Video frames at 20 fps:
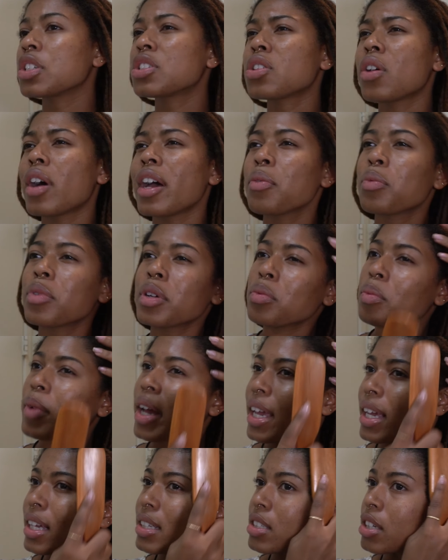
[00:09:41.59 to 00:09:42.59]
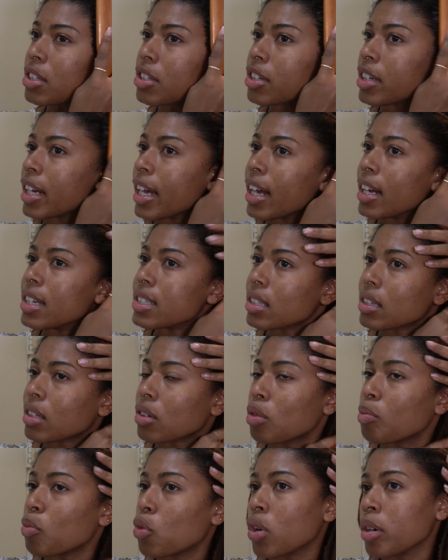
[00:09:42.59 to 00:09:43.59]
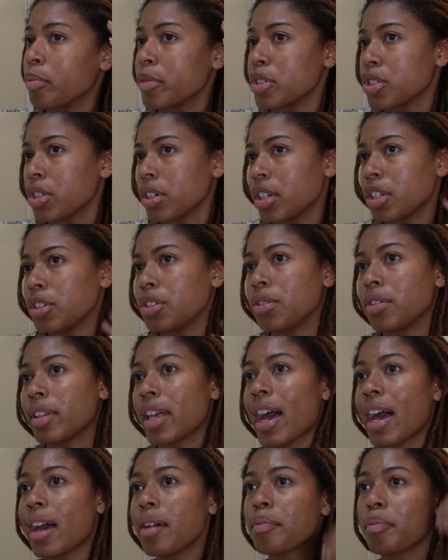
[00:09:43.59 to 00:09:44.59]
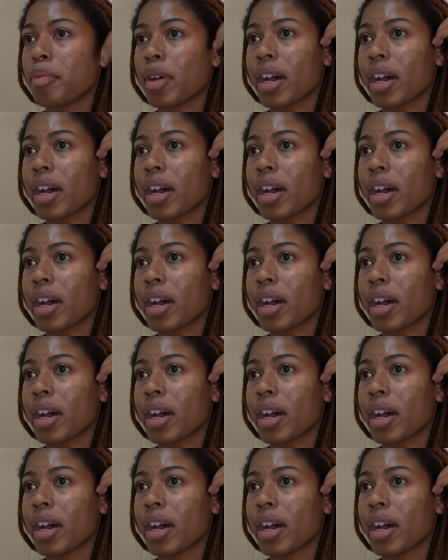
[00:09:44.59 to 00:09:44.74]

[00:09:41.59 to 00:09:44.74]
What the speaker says: So I would wait until your hair is a little more mature to do that.